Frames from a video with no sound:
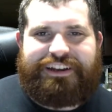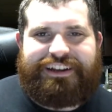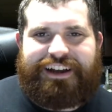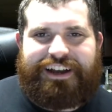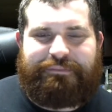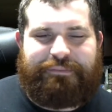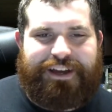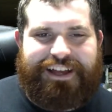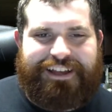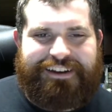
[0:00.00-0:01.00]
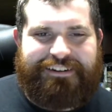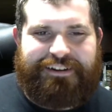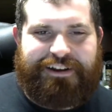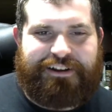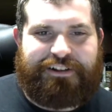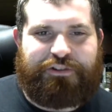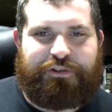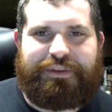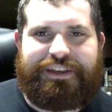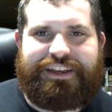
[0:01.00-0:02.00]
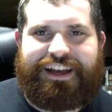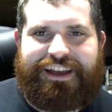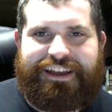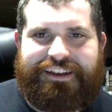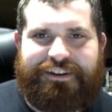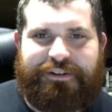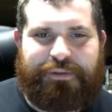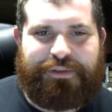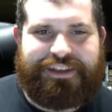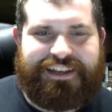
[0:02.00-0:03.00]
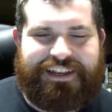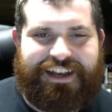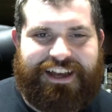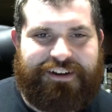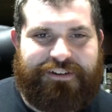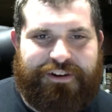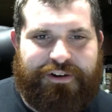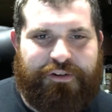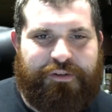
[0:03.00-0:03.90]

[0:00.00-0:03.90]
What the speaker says: I'm not a gloomy guy, I don't think. I don't know.